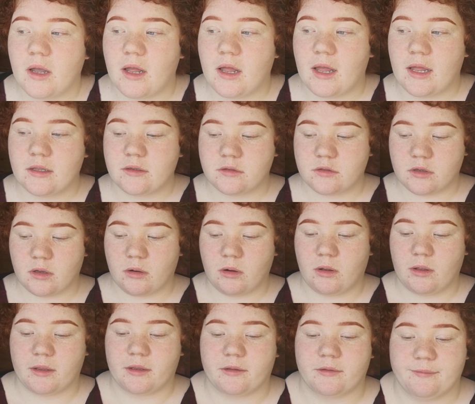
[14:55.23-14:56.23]
And so
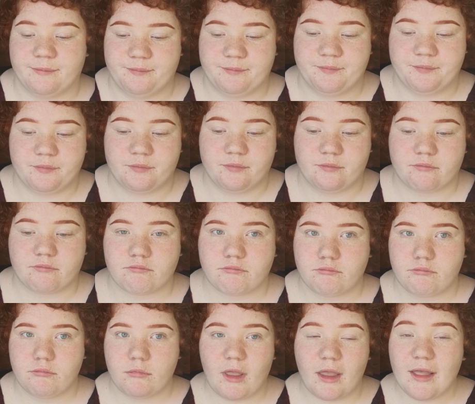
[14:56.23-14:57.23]
like
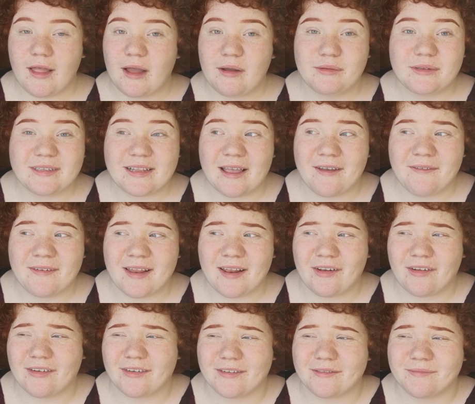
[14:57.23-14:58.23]
I was definitely
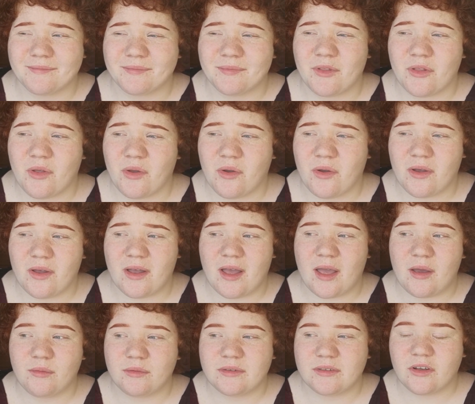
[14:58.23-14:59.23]
like,
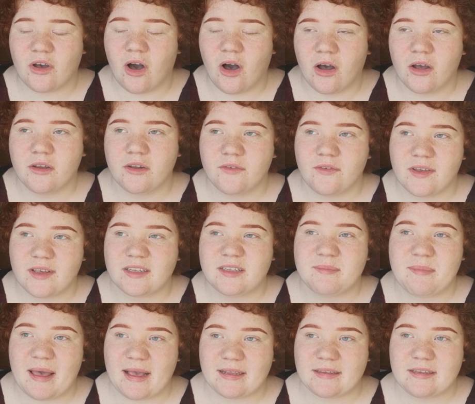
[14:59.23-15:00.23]
it was kind of
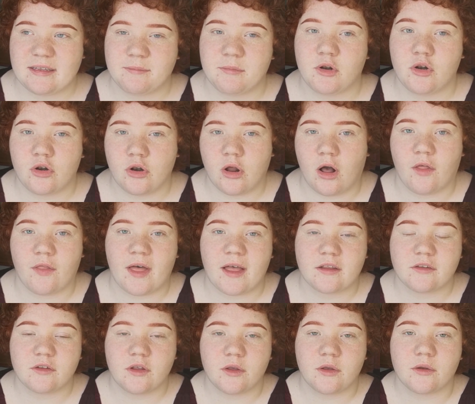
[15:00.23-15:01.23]
expected but not
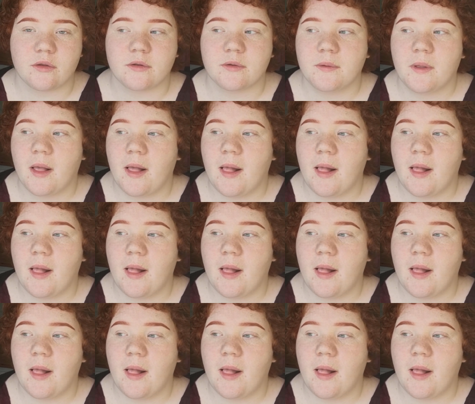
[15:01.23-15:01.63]
that soon.